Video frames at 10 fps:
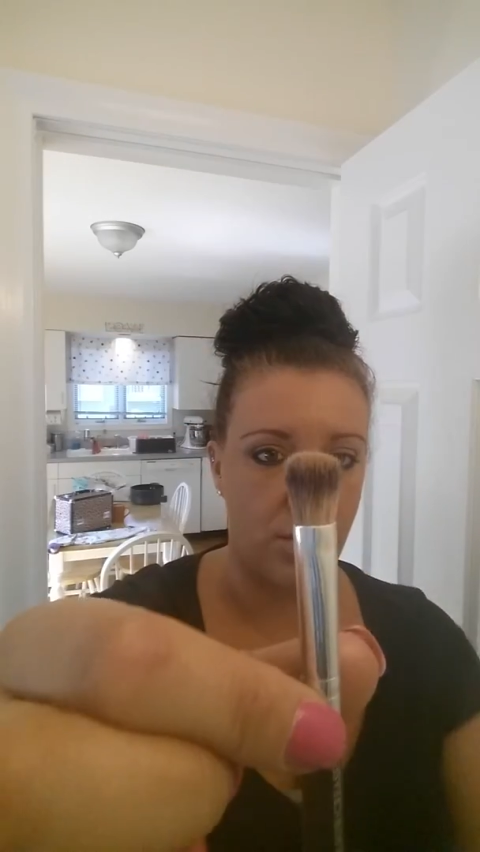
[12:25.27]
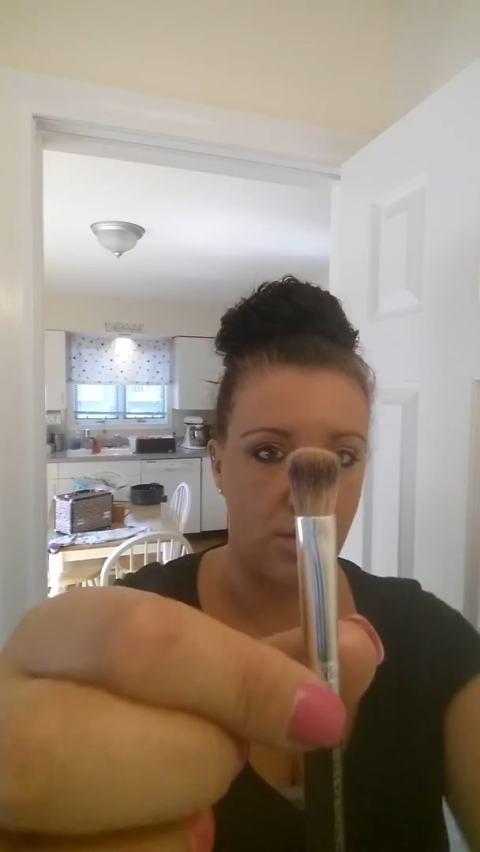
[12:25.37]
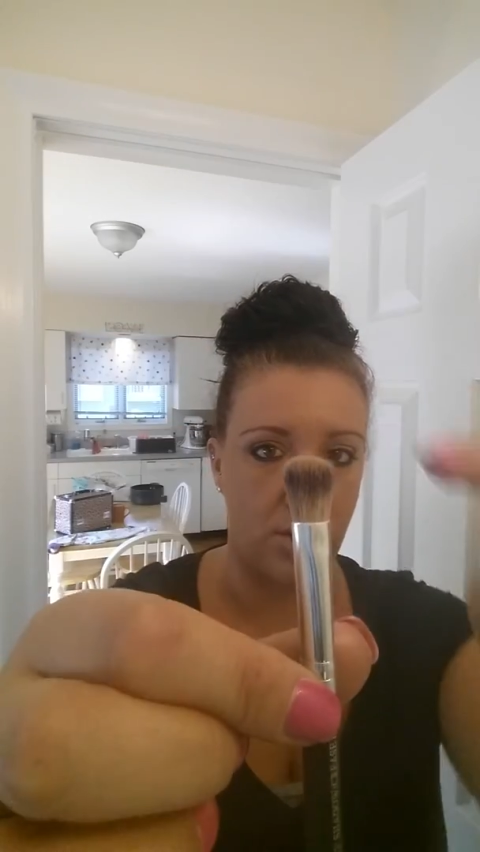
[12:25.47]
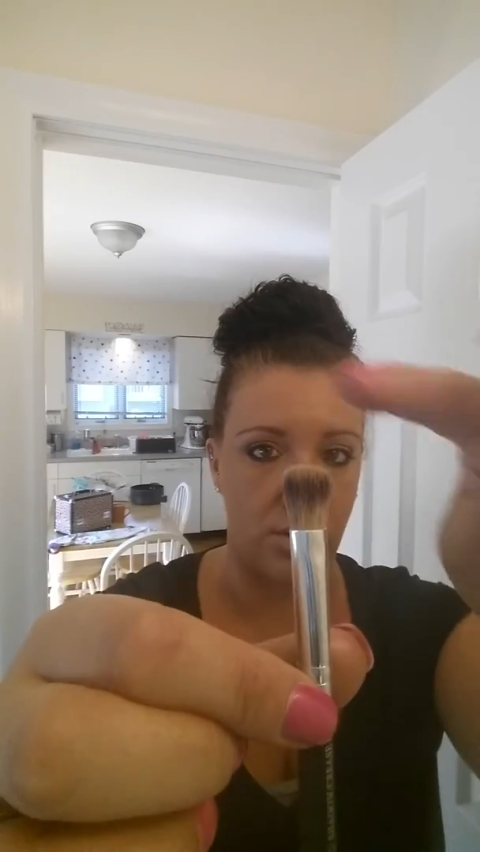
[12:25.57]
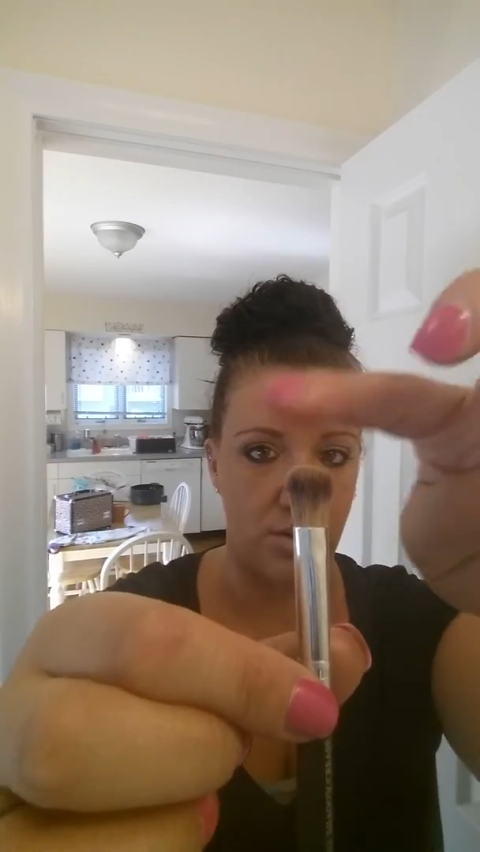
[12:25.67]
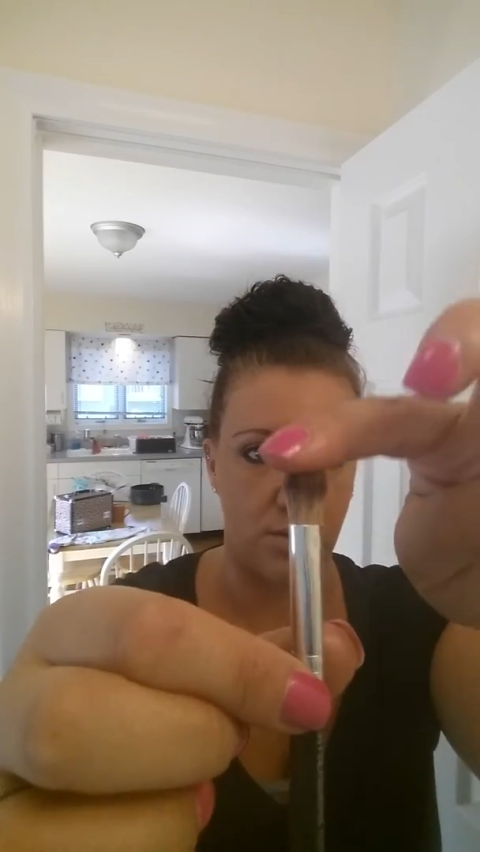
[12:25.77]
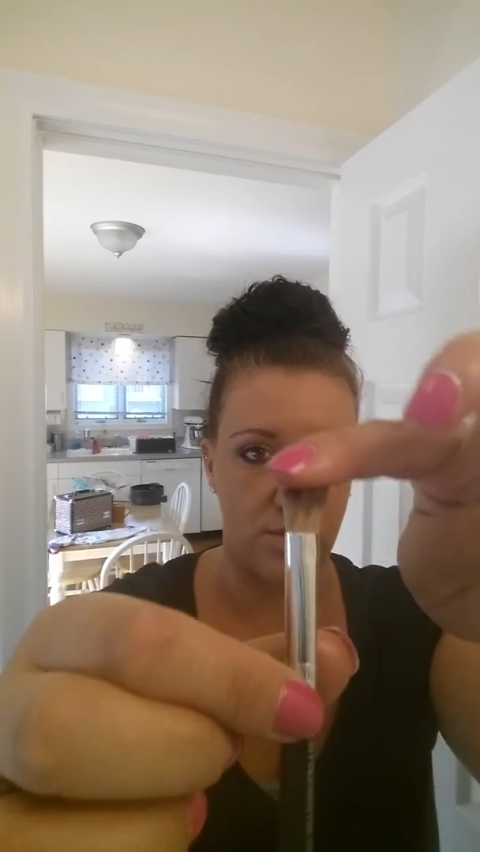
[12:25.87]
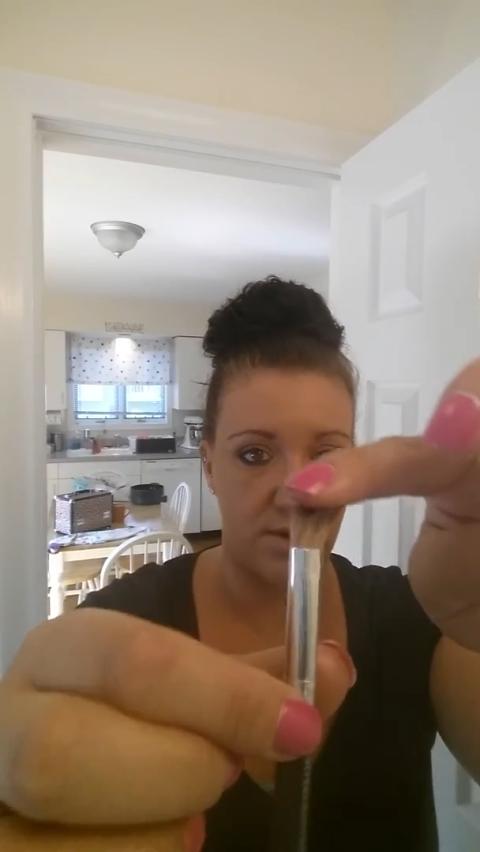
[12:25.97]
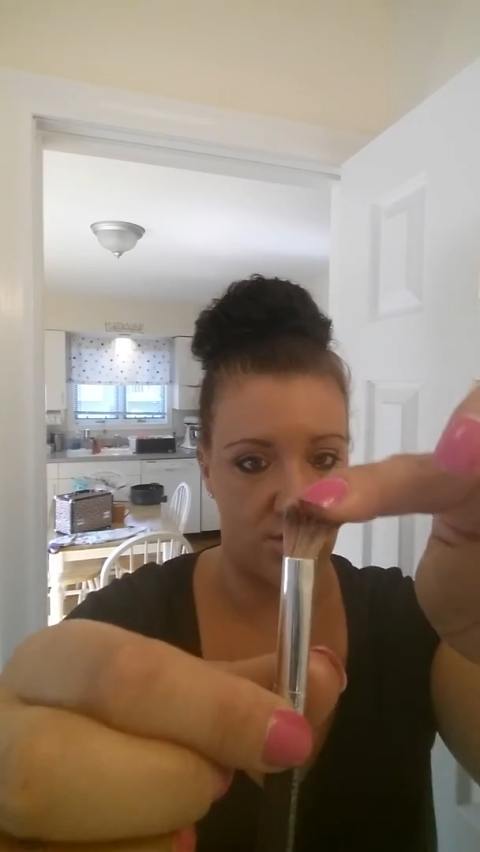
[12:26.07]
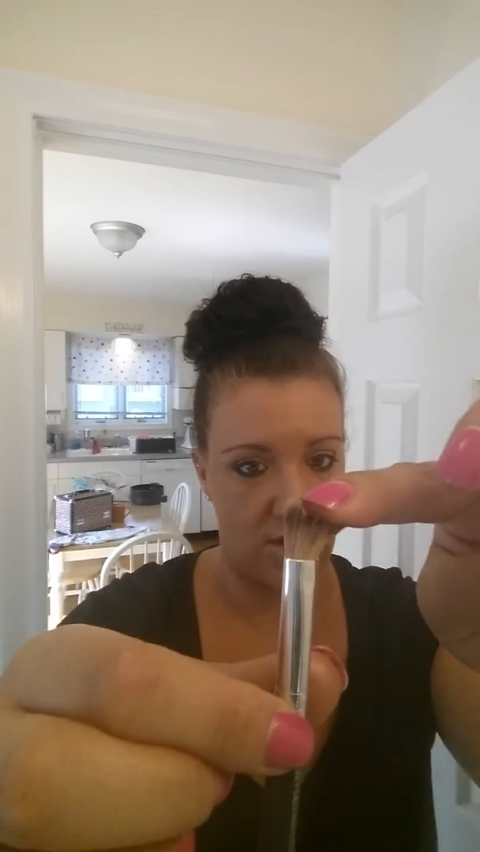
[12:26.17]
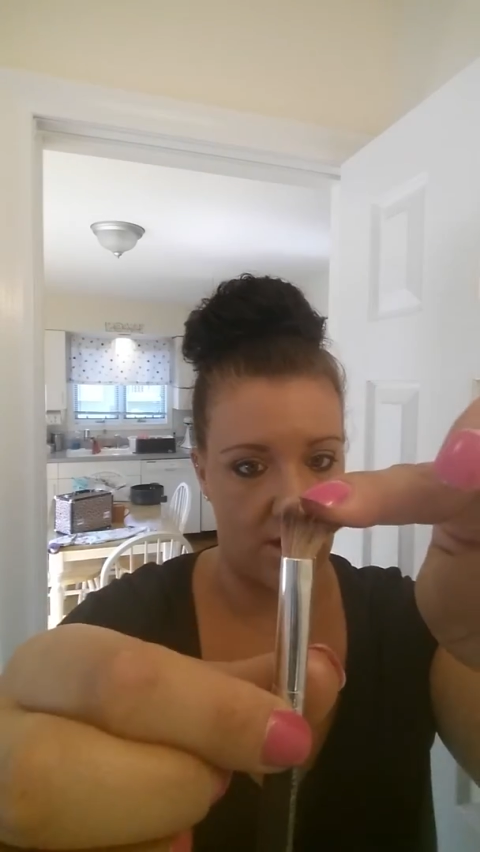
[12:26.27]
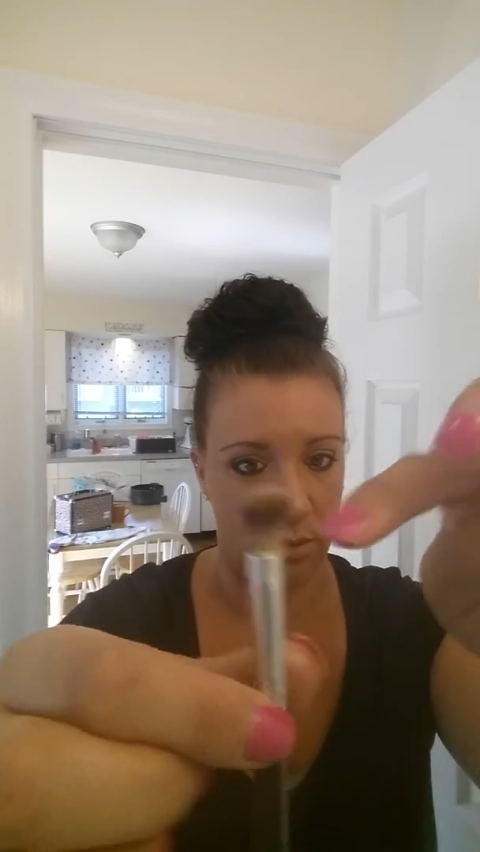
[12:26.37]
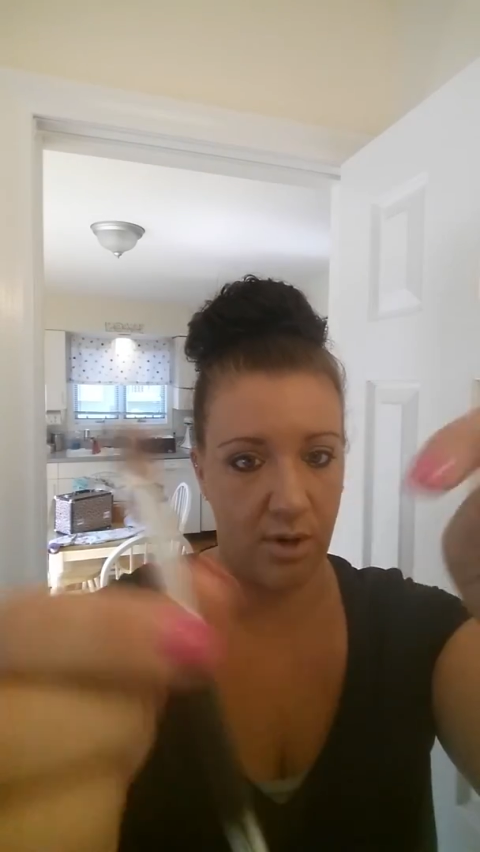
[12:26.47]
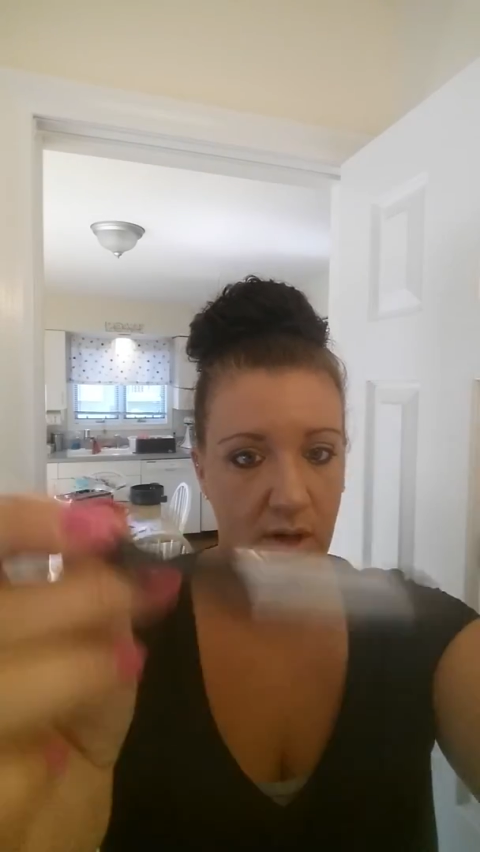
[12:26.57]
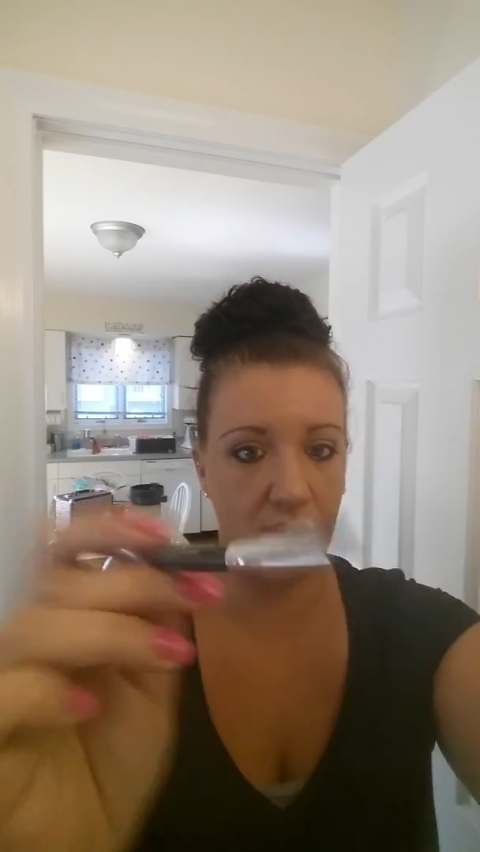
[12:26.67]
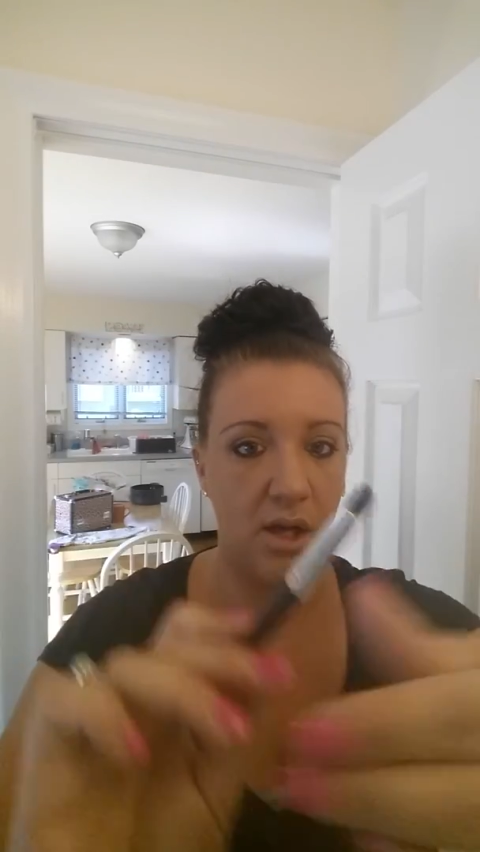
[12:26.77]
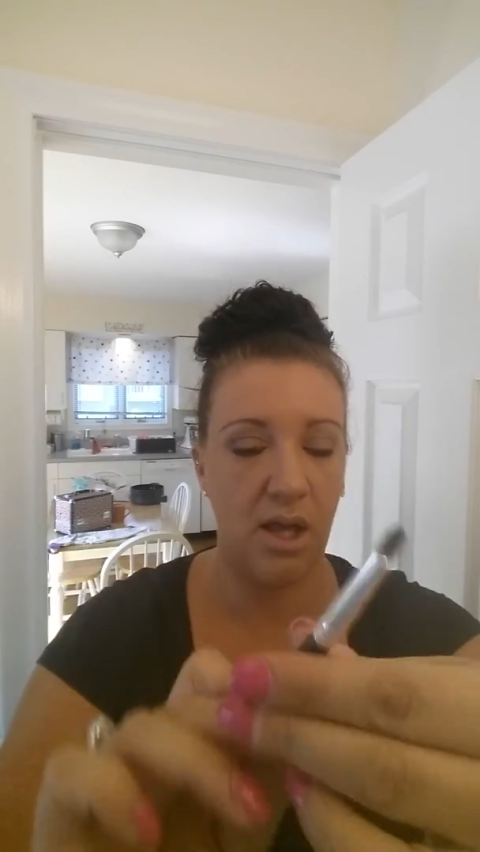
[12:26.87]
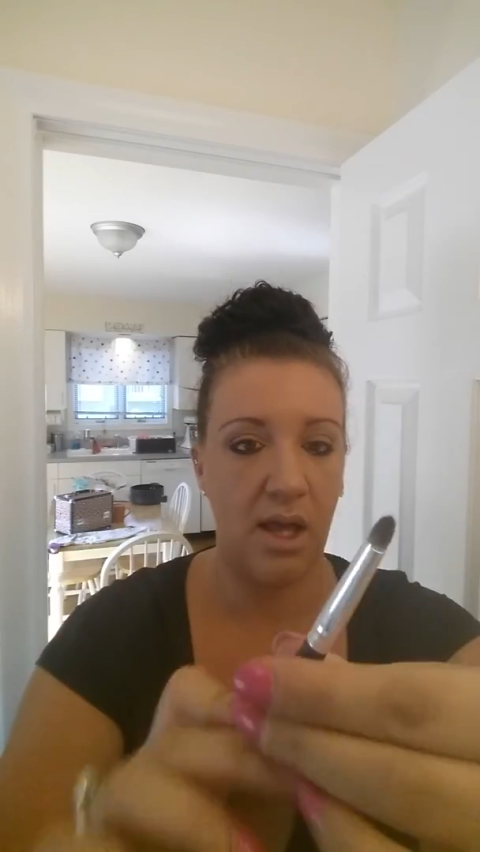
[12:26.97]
you can use the shadow part,